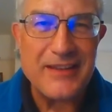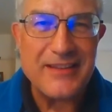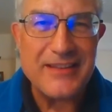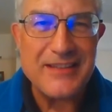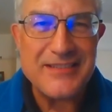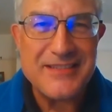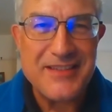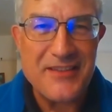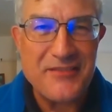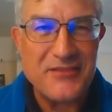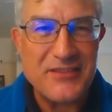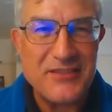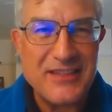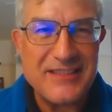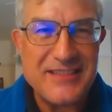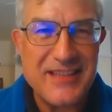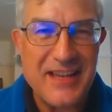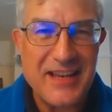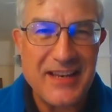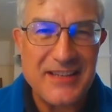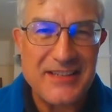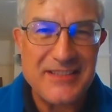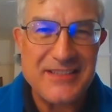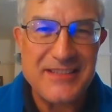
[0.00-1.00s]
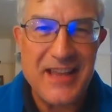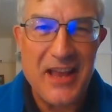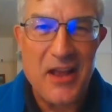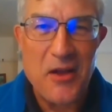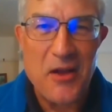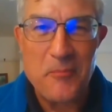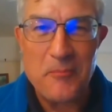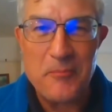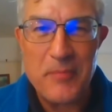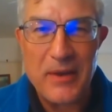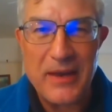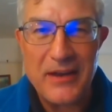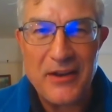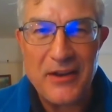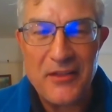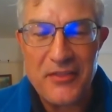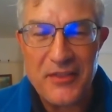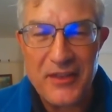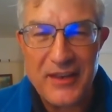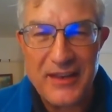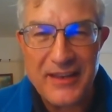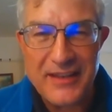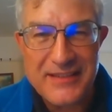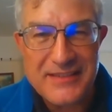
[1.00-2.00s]
in the 72nd scale bin, I
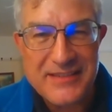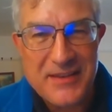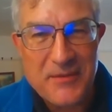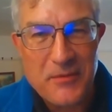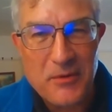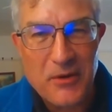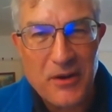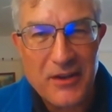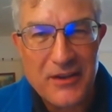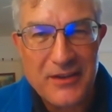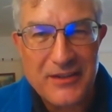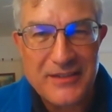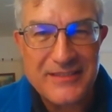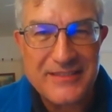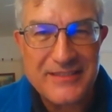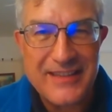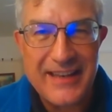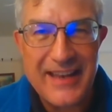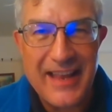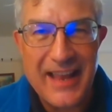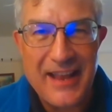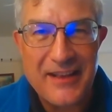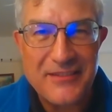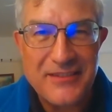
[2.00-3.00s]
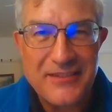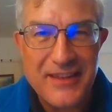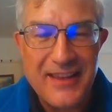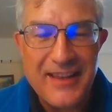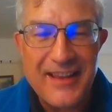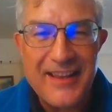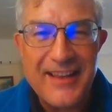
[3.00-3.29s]
think, and see what I can dig out.